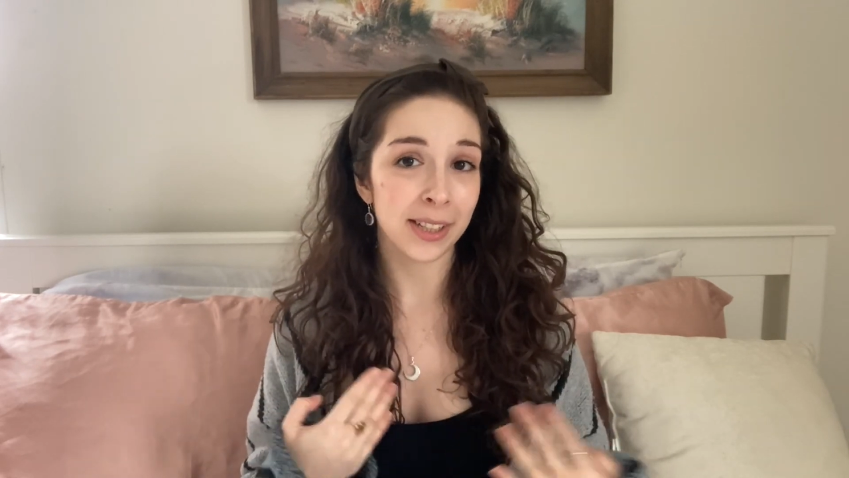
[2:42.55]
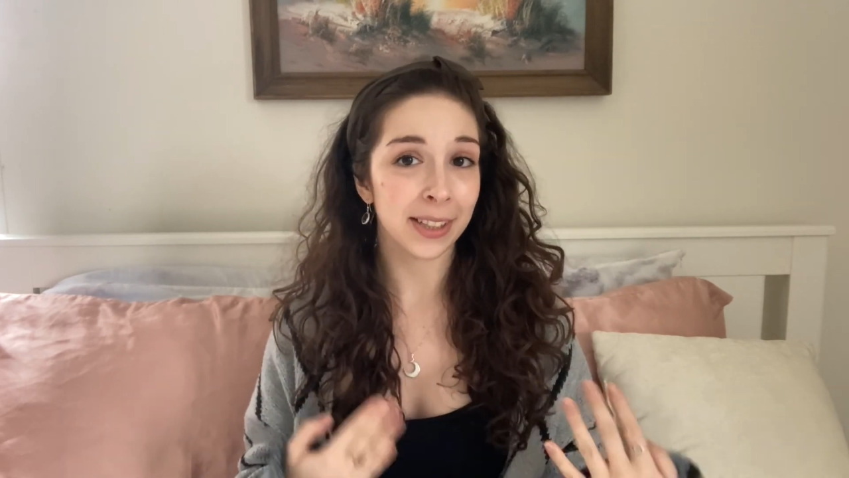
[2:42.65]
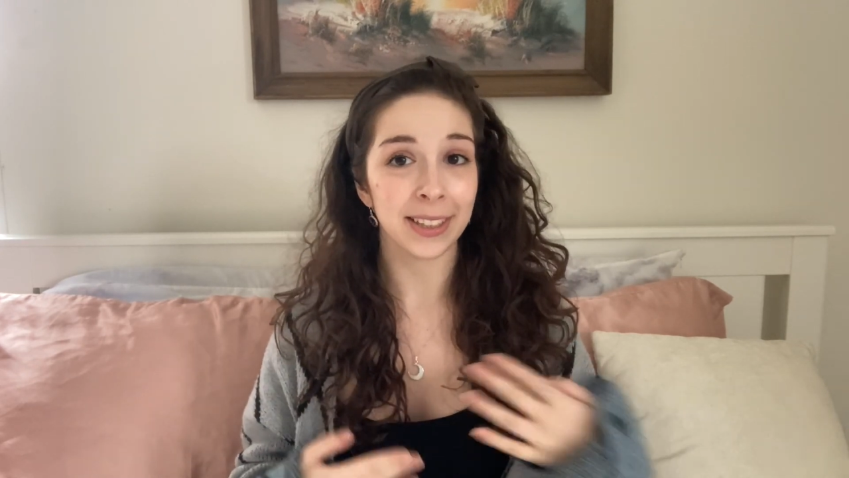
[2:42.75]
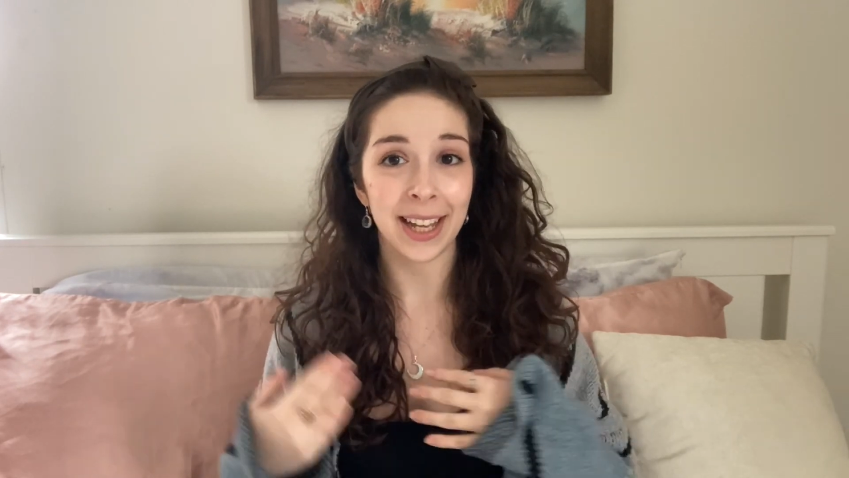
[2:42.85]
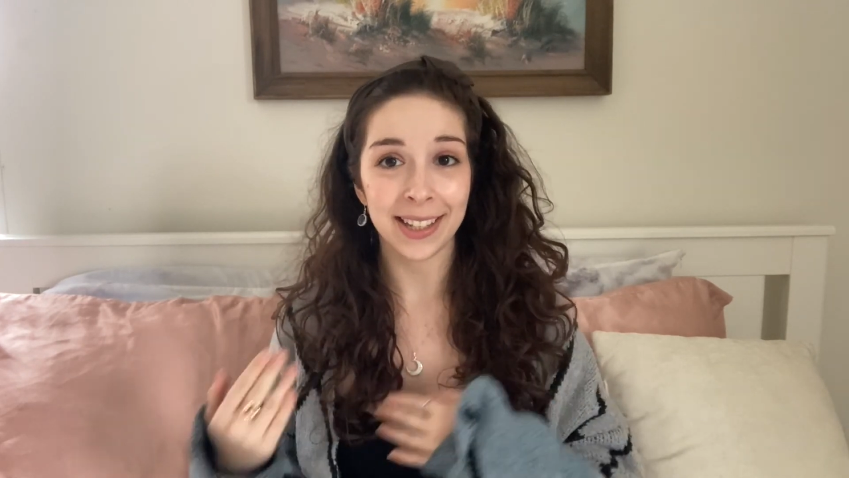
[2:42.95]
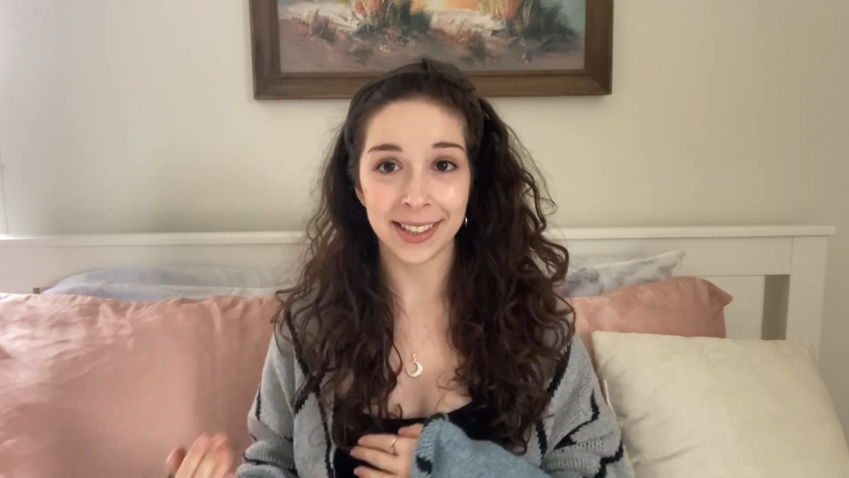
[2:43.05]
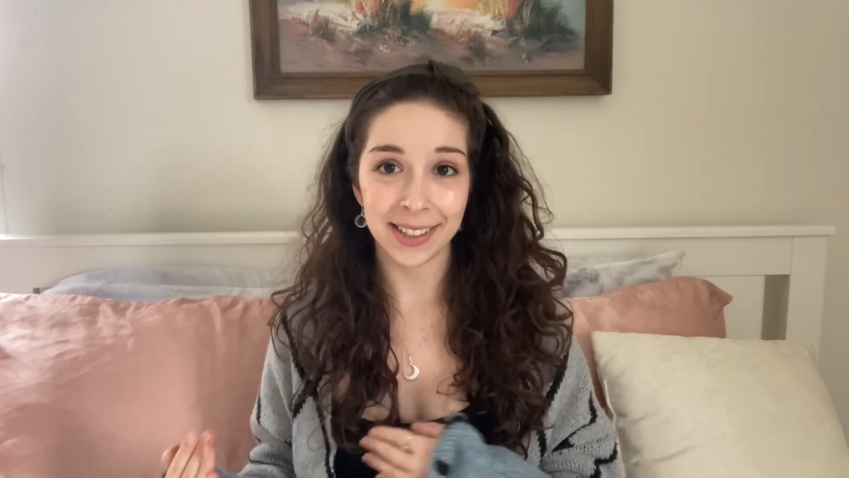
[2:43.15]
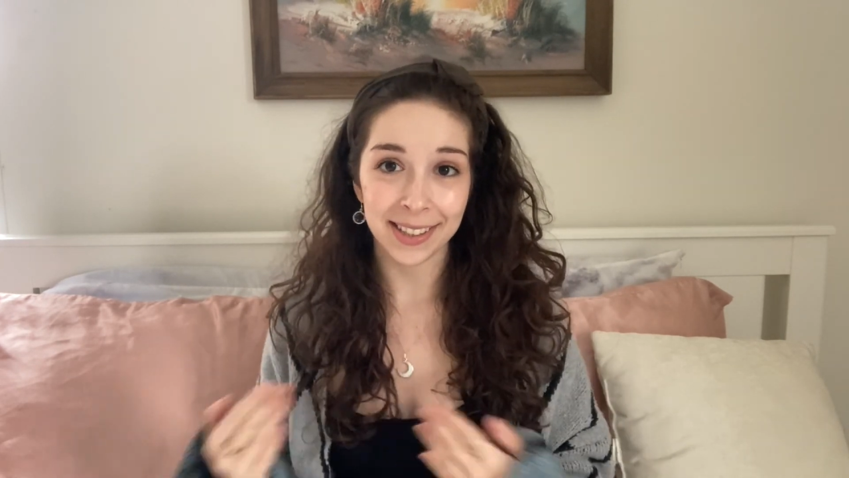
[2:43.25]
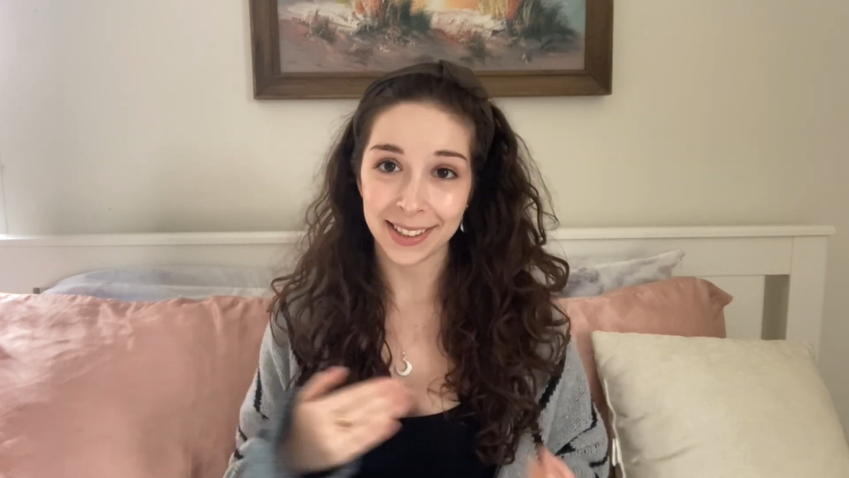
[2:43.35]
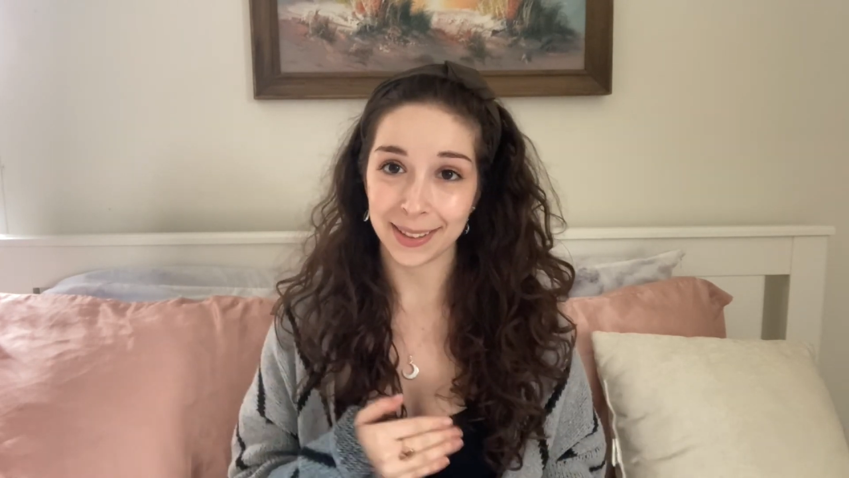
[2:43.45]
the last
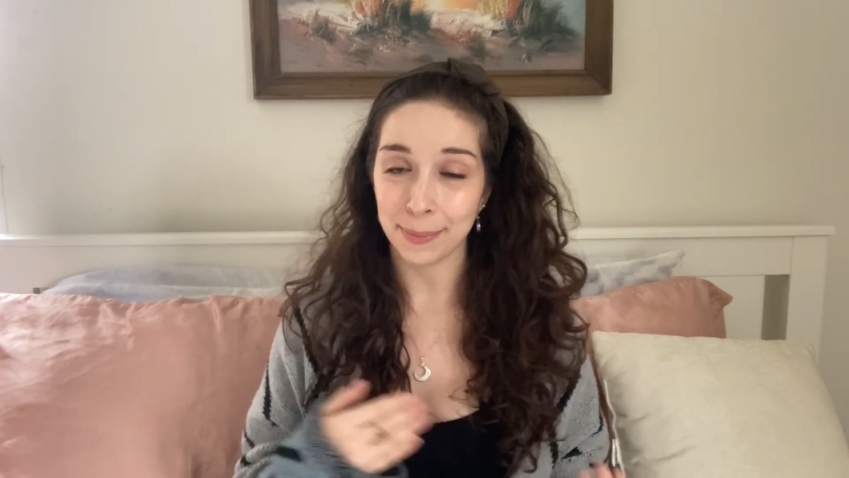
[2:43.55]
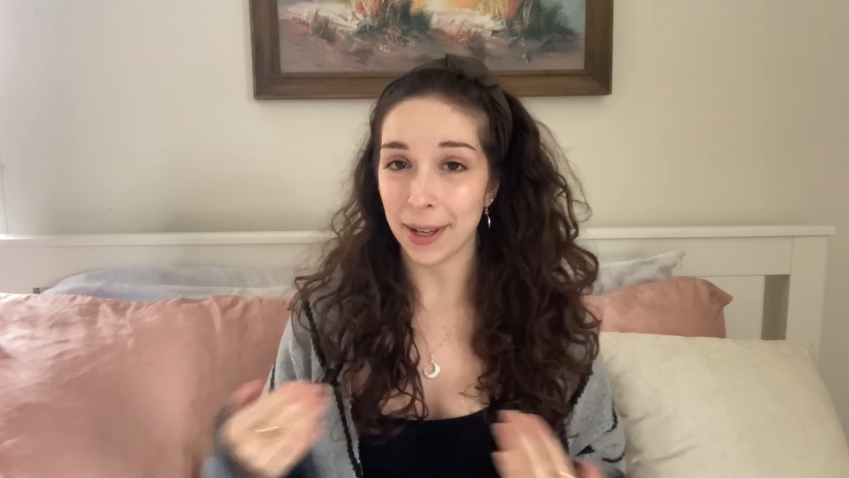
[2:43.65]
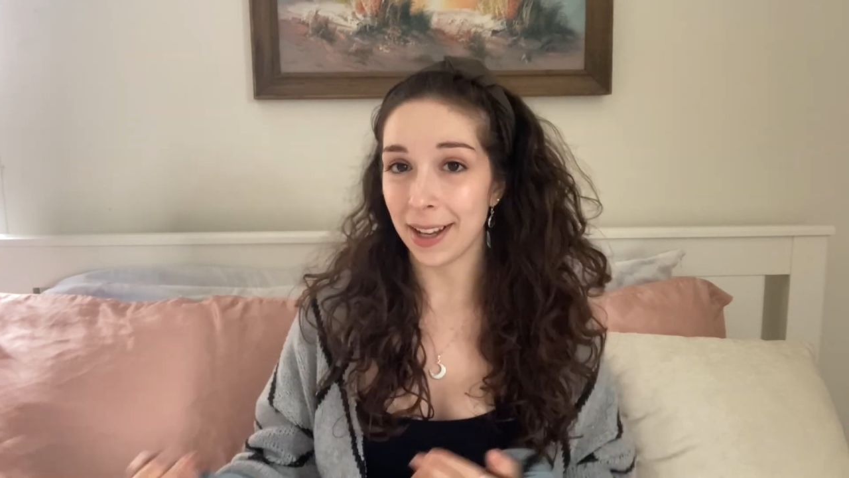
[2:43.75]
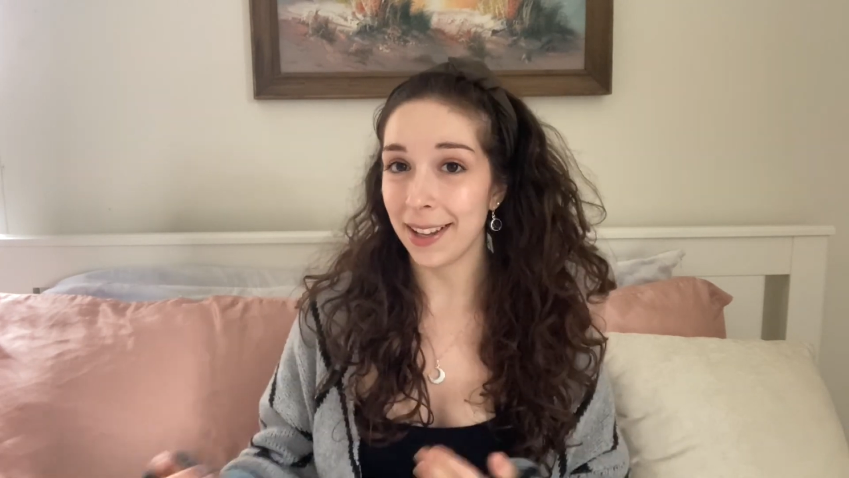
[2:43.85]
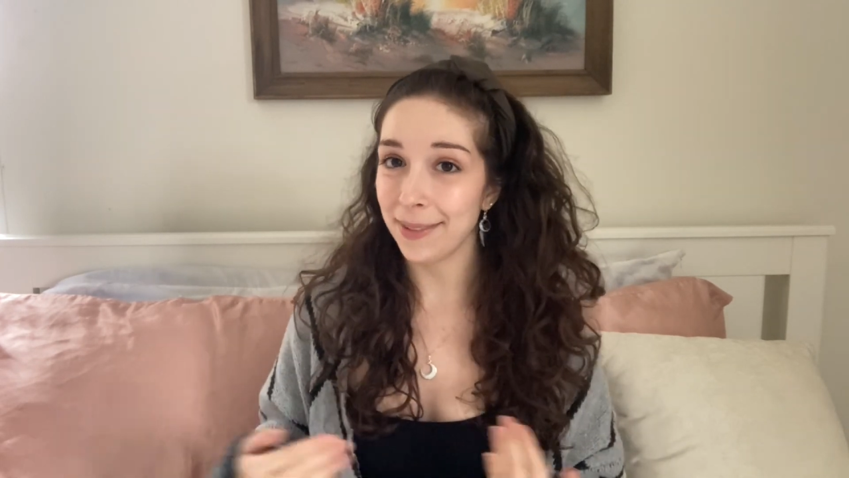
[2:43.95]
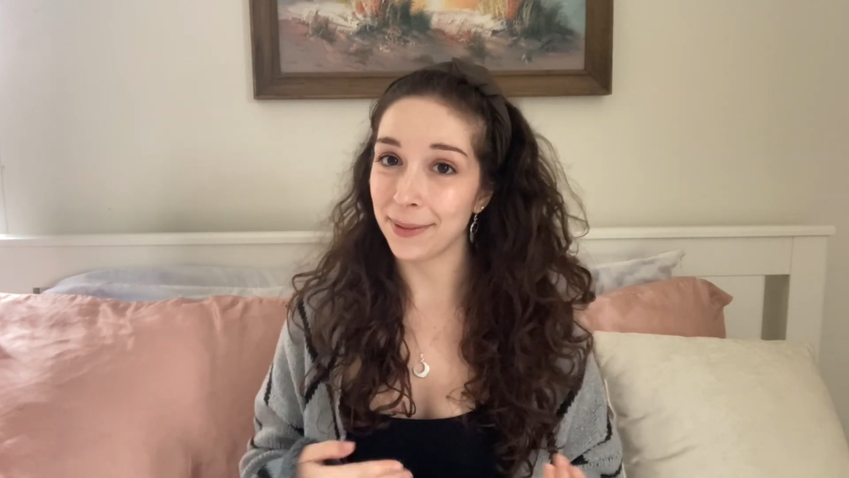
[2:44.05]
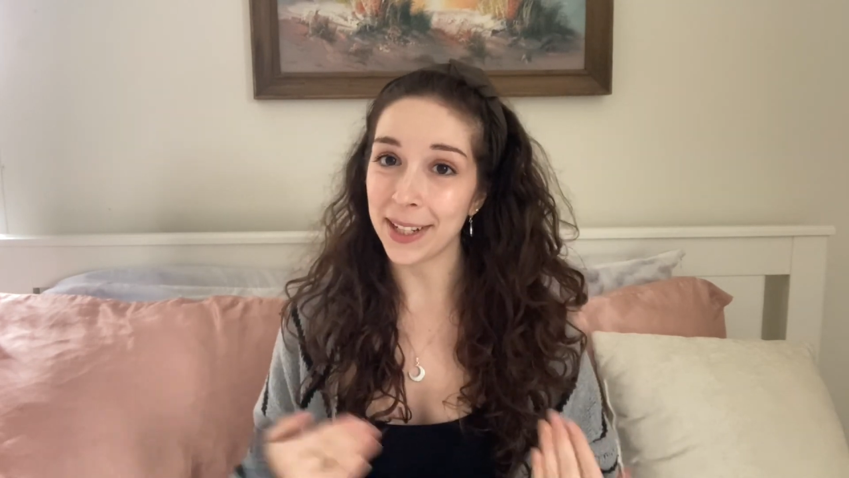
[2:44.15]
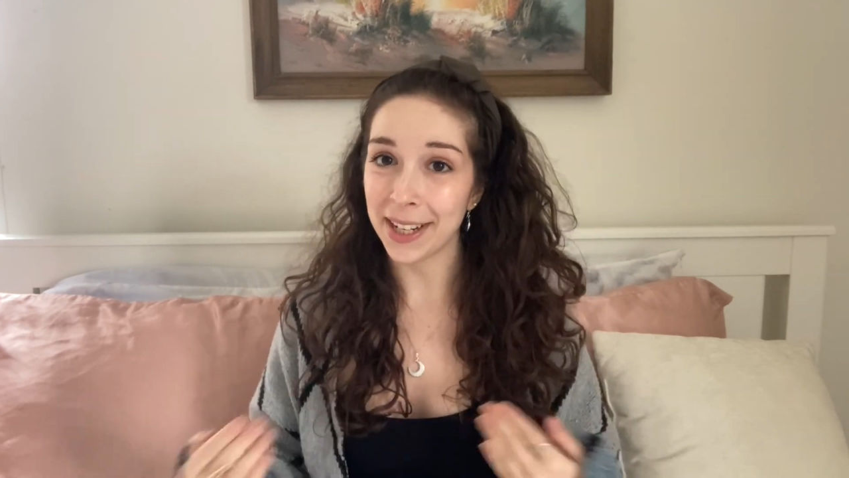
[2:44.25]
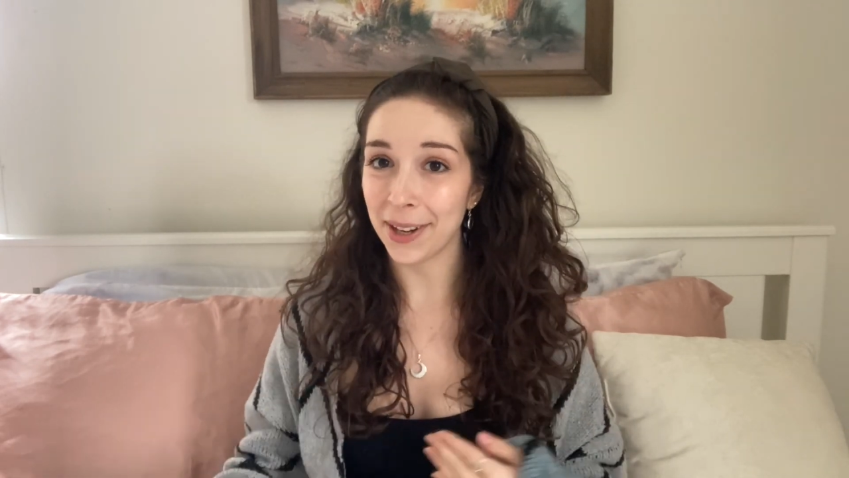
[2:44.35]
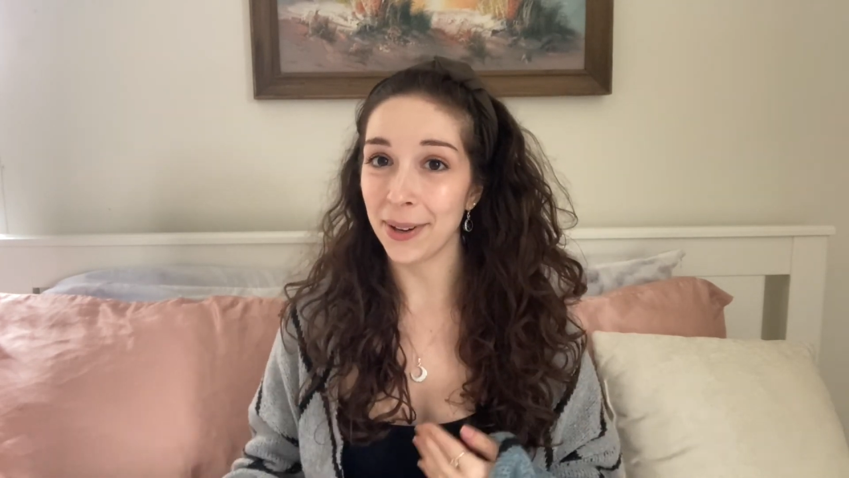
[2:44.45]
uh,
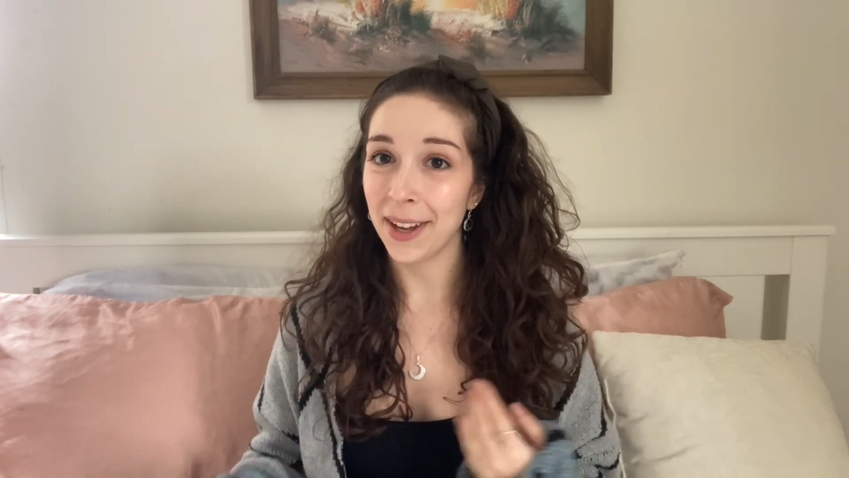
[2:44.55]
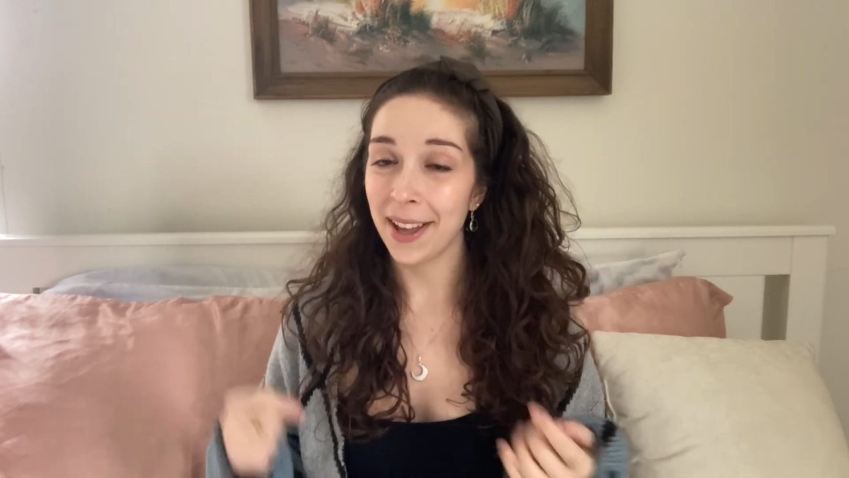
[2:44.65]
video.